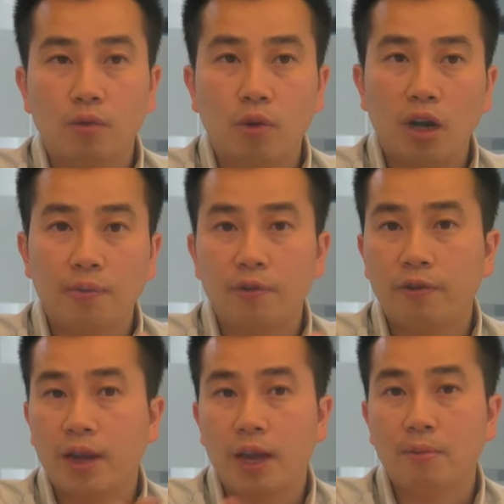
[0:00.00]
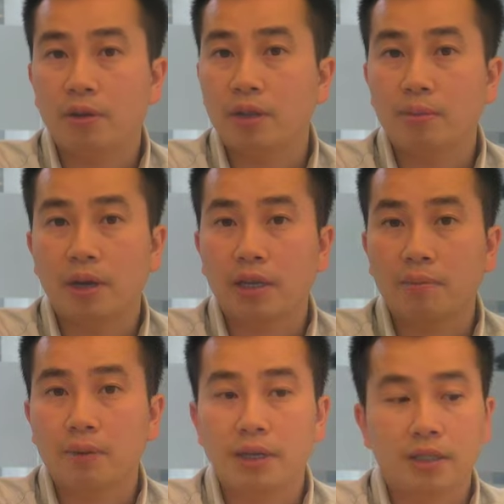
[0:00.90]
waterproof camera out in the
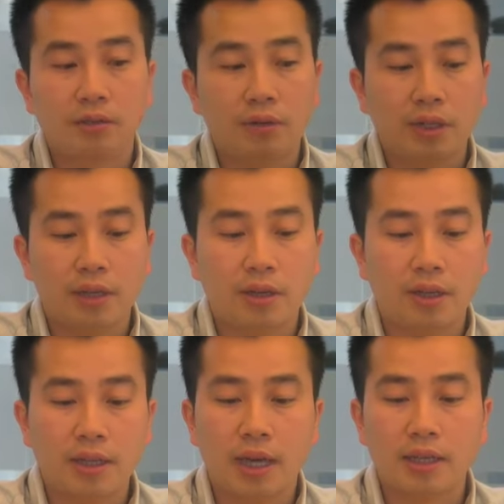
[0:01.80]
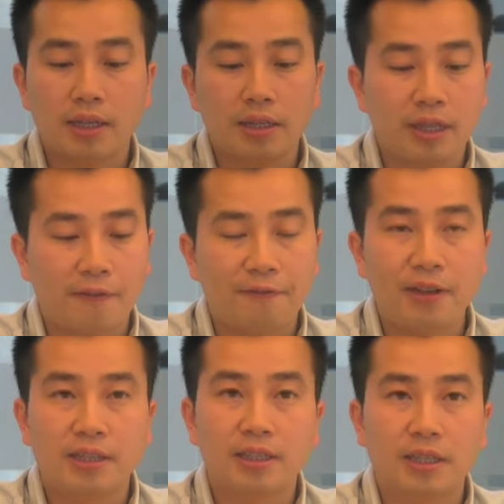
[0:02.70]
marketplace. There's really nothing that
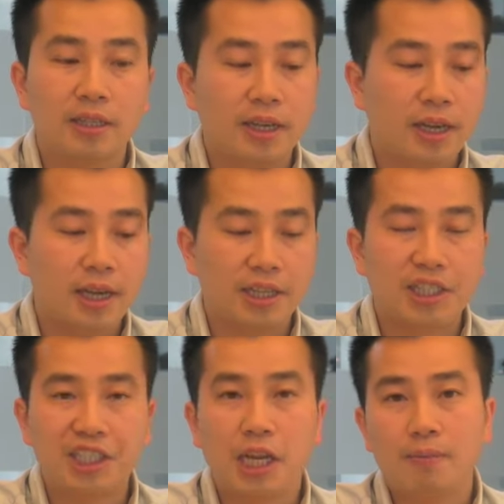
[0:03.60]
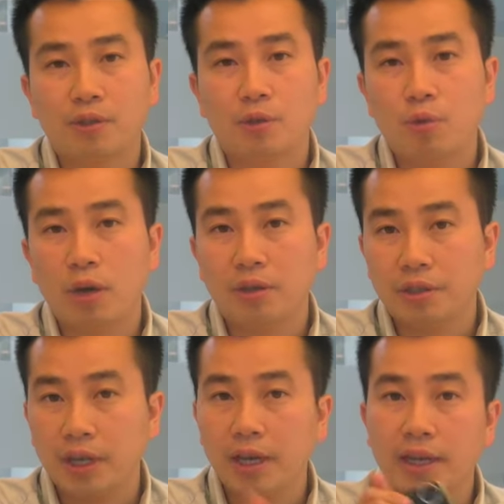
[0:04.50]
fits and is shaped so well in
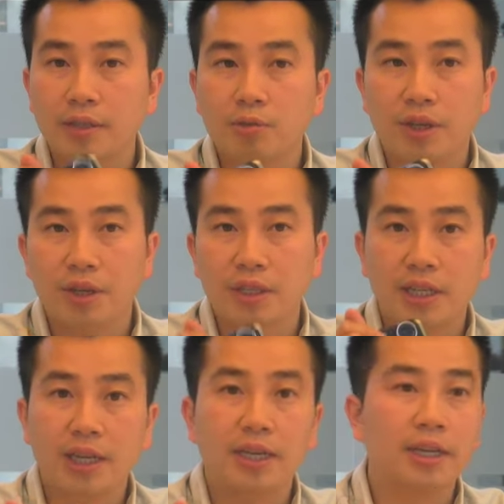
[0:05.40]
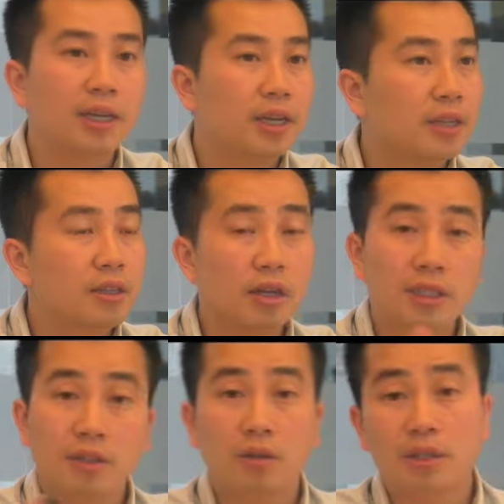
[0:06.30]
your hands where you can take it, not
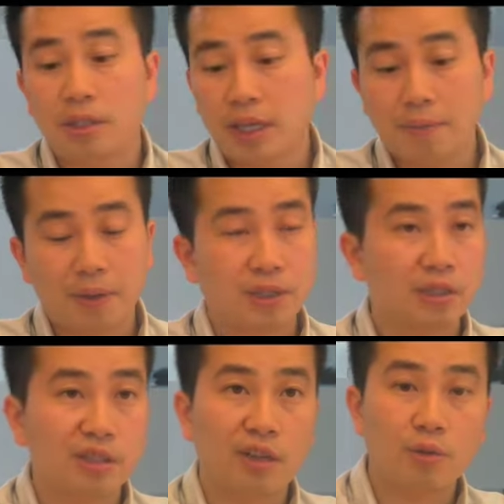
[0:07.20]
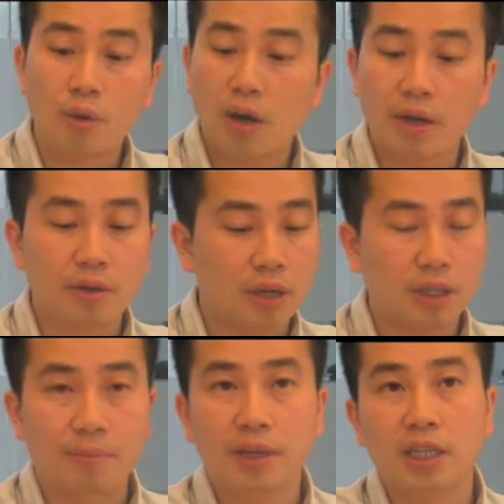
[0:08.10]
just only to take pictures underwater or at
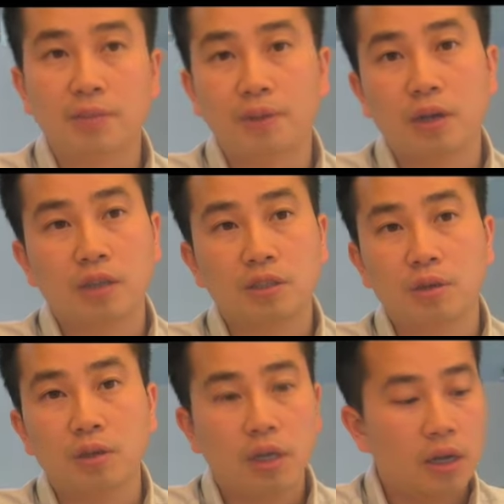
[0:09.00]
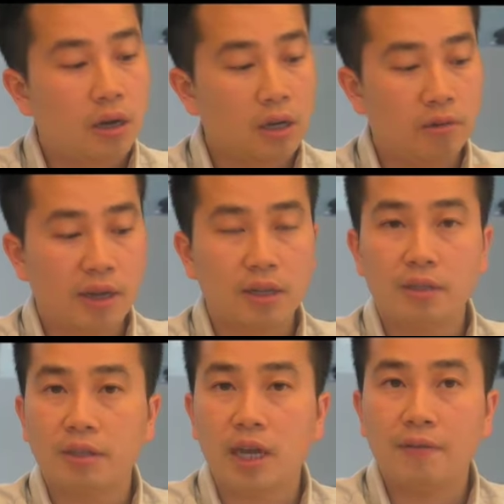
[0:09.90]
the beach, but also on a
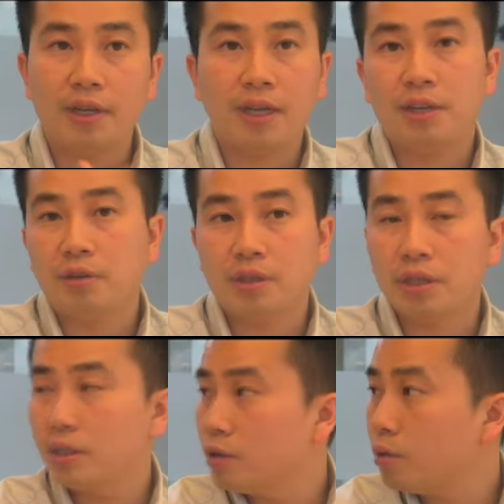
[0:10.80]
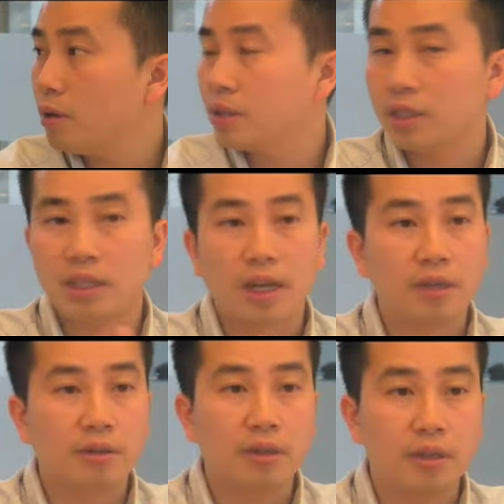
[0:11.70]
regular everyday usage as well as a
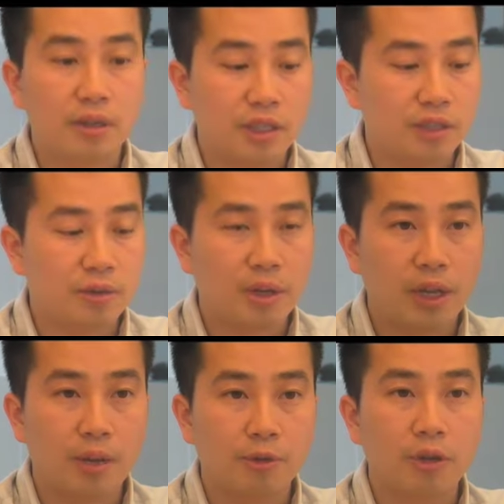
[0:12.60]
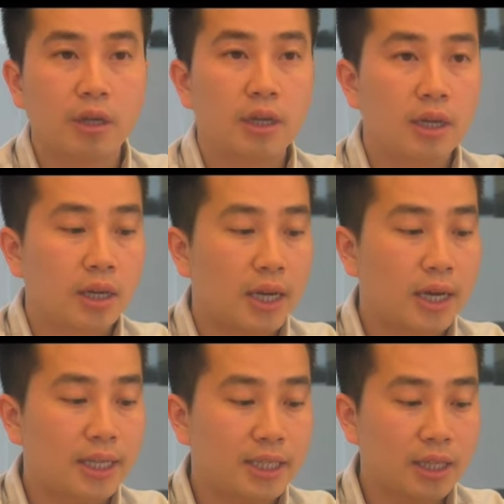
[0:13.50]
standard digital camera.
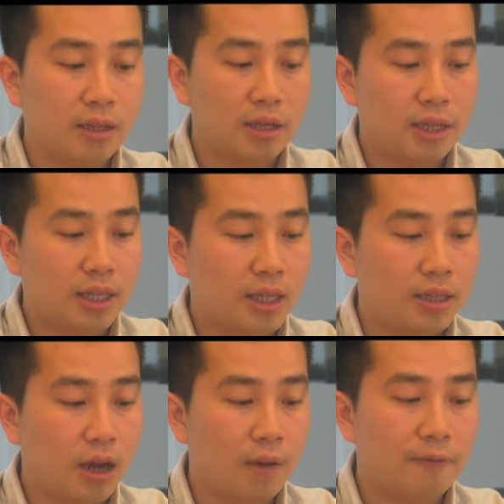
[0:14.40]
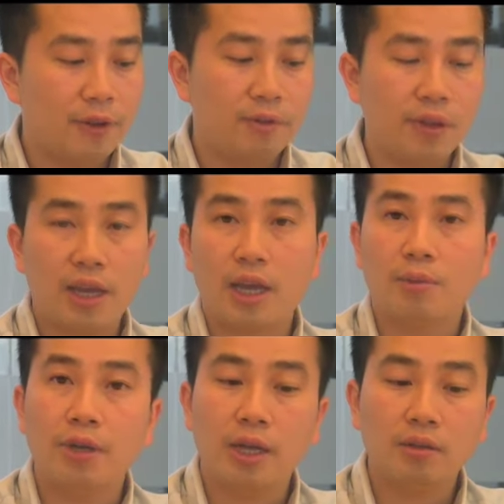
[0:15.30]
Let's take a look at the top view of the
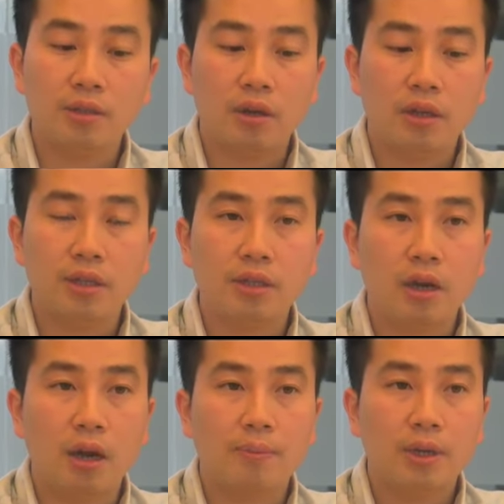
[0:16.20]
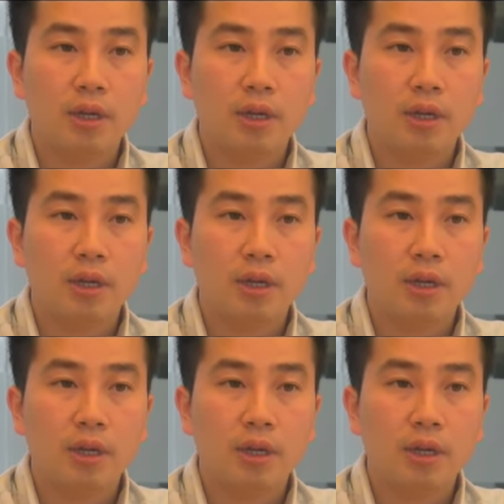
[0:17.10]
camera now. So on the top,